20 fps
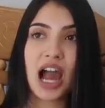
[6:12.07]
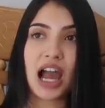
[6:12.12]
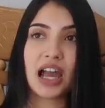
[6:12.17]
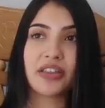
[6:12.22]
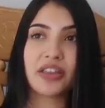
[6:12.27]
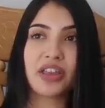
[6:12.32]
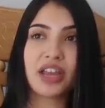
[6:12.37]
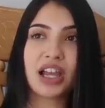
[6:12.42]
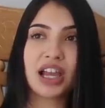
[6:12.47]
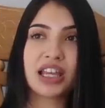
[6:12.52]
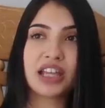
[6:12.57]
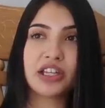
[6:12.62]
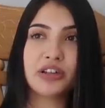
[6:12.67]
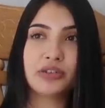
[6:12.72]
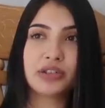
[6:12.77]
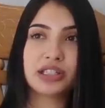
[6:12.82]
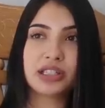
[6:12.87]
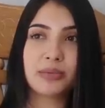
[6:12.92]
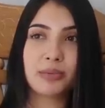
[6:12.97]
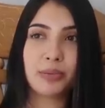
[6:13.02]
I think I
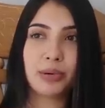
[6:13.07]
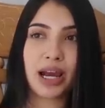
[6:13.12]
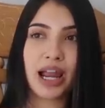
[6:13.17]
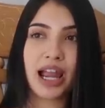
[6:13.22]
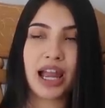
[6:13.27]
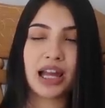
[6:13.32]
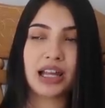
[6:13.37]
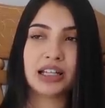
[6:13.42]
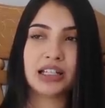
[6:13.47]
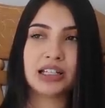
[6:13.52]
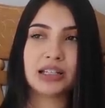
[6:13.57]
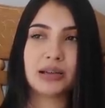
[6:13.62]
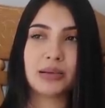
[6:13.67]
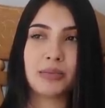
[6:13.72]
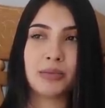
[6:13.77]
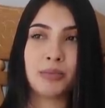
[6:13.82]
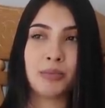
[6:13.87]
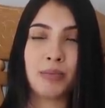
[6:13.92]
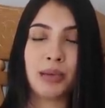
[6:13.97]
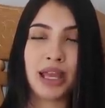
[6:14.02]
used the brand
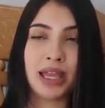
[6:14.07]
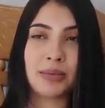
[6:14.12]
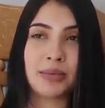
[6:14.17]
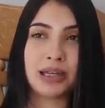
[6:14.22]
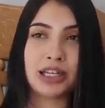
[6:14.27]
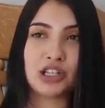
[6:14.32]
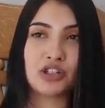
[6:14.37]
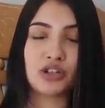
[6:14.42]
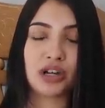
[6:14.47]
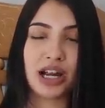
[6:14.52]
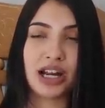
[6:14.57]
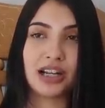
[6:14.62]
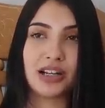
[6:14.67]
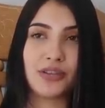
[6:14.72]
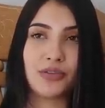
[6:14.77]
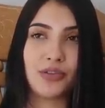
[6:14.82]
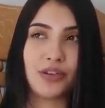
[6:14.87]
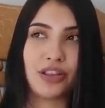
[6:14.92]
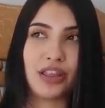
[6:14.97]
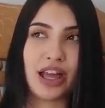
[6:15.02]
Baby
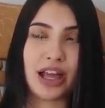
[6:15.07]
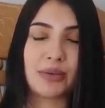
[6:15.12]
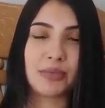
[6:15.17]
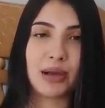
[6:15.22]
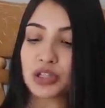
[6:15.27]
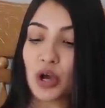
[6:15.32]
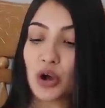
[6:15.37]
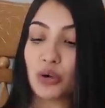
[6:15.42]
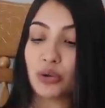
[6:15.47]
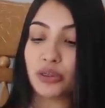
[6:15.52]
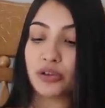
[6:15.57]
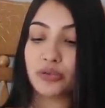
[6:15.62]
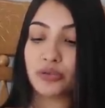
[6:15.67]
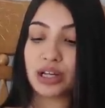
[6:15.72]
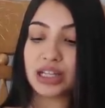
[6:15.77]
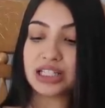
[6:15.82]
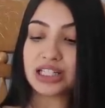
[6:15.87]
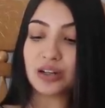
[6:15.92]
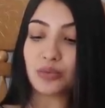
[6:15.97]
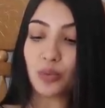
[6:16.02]
Trend for them. So the
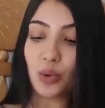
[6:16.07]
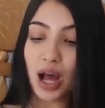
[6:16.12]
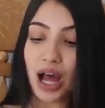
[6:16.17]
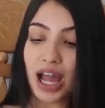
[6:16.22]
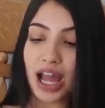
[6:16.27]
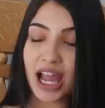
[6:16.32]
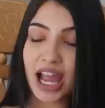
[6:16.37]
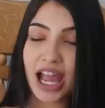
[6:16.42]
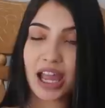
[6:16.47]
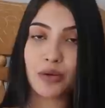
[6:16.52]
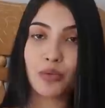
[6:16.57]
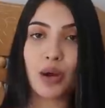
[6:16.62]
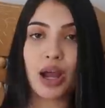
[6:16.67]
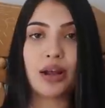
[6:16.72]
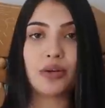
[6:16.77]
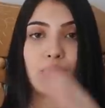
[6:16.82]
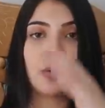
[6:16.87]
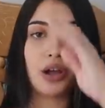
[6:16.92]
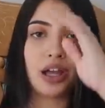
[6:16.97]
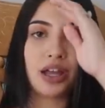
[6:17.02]
reason why I
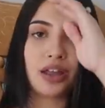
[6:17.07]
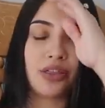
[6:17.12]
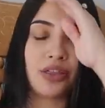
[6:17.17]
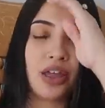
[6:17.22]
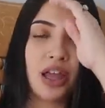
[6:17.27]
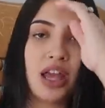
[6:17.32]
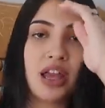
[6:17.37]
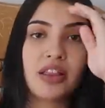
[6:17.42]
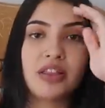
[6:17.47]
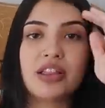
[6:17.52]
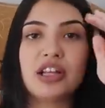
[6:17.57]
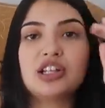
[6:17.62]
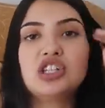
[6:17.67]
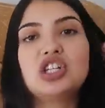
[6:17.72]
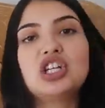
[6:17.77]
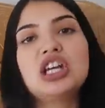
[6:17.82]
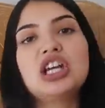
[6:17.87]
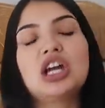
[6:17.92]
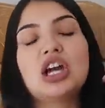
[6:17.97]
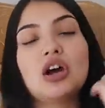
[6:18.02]
went with the
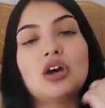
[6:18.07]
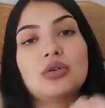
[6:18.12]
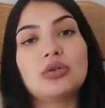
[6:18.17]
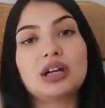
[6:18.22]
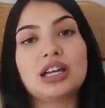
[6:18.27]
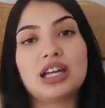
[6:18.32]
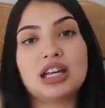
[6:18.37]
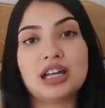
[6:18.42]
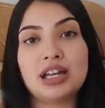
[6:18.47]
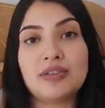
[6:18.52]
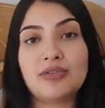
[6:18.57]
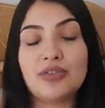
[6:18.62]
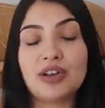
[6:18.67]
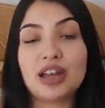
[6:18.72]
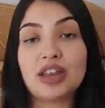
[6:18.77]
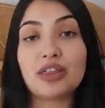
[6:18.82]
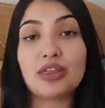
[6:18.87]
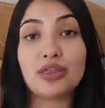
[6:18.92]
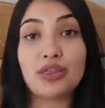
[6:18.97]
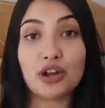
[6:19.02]
Chicco
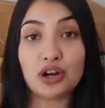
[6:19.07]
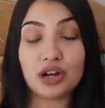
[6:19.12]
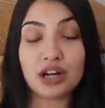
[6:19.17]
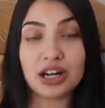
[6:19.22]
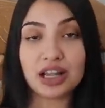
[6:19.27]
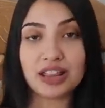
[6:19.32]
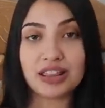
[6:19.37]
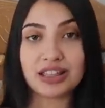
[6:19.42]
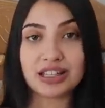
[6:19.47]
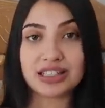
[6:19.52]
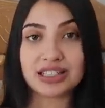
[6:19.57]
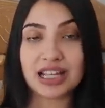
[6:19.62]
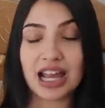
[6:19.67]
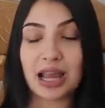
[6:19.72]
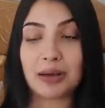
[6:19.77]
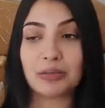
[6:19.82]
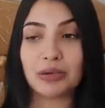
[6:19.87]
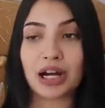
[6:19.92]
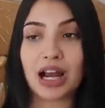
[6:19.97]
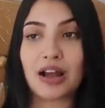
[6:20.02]
KeyFit 30 this
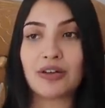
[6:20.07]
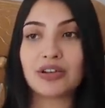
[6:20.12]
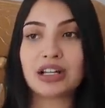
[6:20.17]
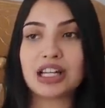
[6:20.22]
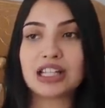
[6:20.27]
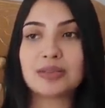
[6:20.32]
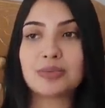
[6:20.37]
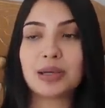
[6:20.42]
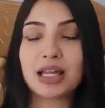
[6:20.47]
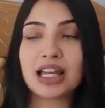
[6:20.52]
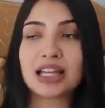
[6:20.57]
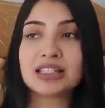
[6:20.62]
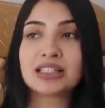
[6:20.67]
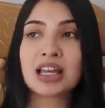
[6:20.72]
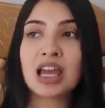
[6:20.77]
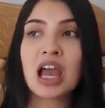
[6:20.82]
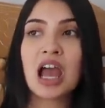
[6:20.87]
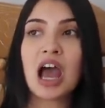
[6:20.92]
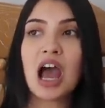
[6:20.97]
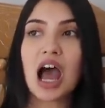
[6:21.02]
time around is because
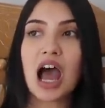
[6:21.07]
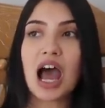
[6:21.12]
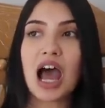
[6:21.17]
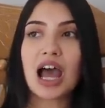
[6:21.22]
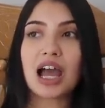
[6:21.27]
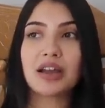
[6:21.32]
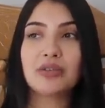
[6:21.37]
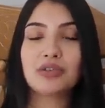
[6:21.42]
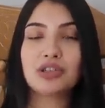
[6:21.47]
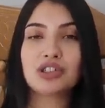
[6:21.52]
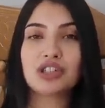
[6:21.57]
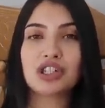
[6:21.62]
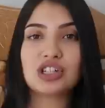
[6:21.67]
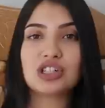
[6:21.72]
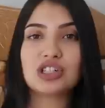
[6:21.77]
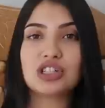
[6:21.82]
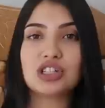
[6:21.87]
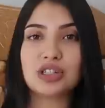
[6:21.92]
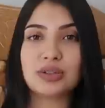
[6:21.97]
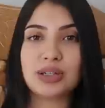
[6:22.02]
I was
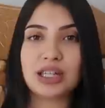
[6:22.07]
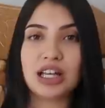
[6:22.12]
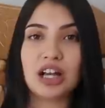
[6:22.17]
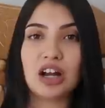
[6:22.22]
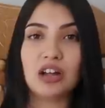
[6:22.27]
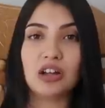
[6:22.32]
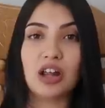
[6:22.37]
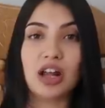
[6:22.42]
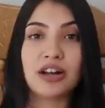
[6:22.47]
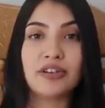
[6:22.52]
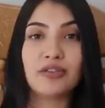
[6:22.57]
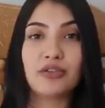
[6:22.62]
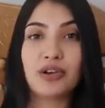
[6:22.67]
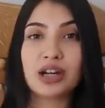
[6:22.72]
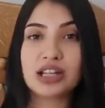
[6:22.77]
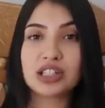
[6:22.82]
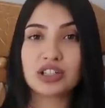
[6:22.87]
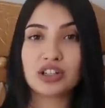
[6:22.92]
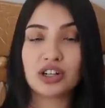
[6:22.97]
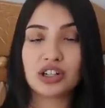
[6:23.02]
just doing a lot of
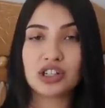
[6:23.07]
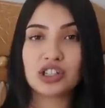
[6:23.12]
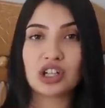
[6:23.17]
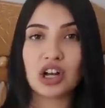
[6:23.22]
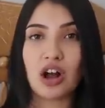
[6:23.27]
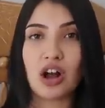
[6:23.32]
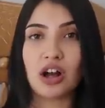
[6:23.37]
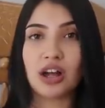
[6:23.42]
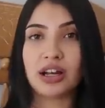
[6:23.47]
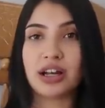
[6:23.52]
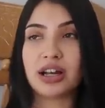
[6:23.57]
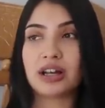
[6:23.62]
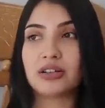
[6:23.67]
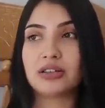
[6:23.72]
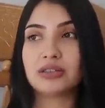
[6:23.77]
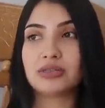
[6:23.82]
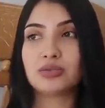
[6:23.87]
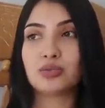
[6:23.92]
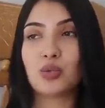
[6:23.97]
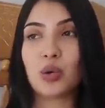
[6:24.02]
research on
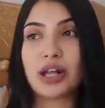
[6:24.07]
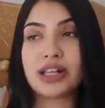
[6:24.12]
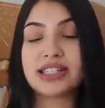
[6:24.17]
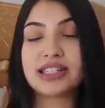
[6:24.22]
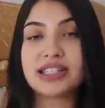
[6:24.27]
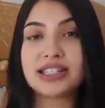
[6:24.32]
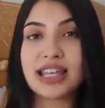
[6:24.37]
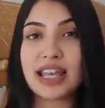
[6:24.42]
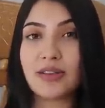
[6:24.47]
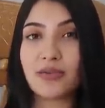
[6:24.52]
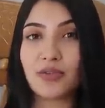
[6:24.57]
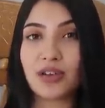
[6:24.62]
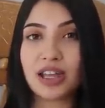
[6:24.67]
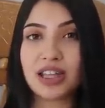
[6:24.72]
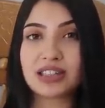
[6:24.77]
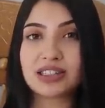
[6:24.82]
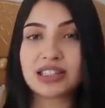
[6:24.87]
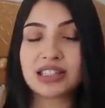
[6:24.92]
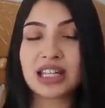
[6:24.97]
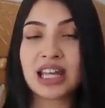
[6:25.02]
what's
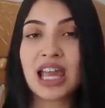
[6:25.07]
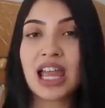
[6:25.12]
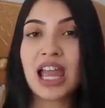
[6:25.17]
safest